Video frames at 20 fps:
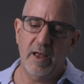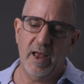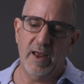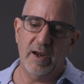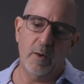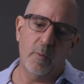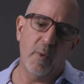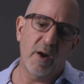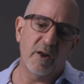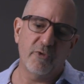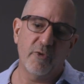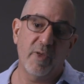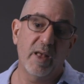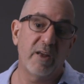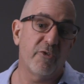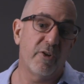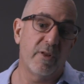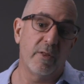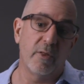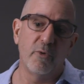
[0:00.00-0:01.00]
and the watch will
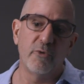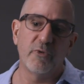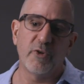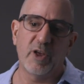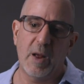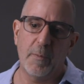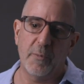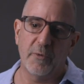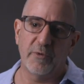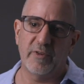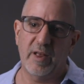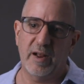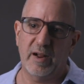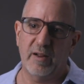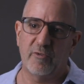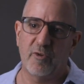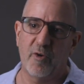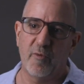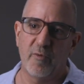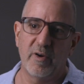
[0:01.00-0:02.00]
actually lose a couple
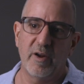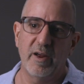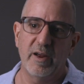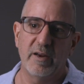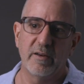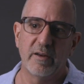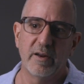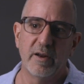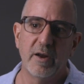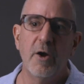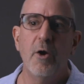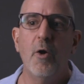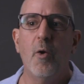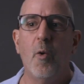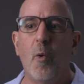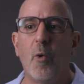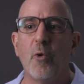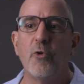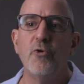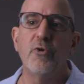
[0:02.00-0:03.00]
seconds overnight.
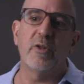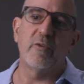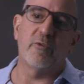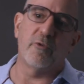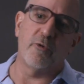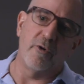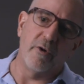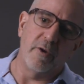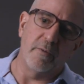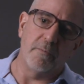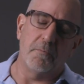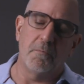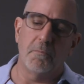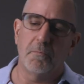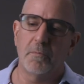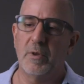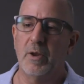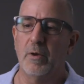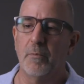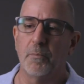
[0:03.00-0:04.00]
Or you could turn it,
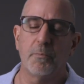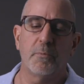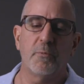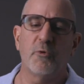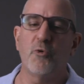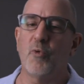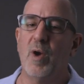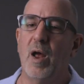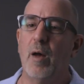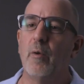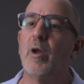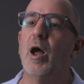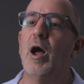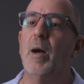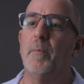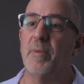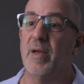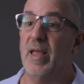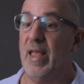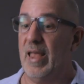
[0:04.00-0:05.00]
you know, crown
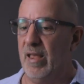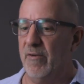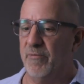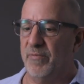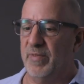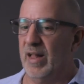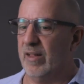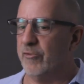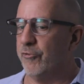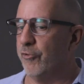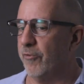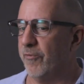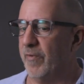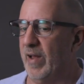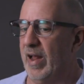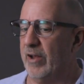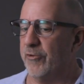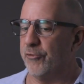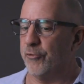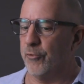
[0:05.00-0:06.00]
up if that's your
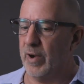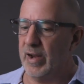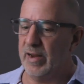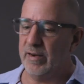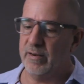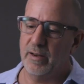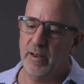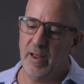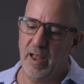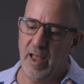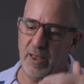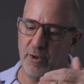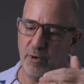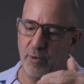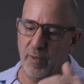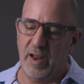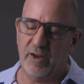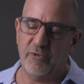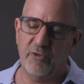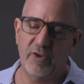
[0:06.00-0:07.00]
fast rate, and
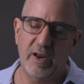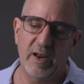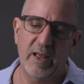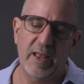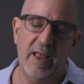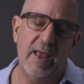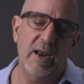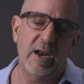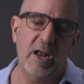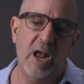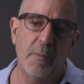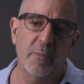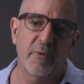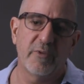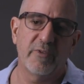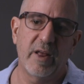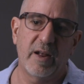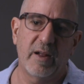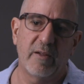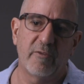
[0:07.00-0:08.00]
you're actually going to gain a couple
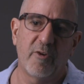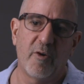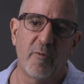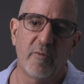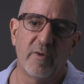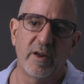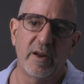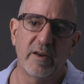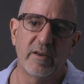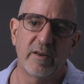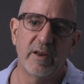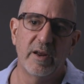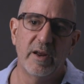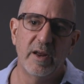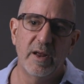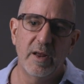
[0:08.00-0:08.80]
seconds overnight.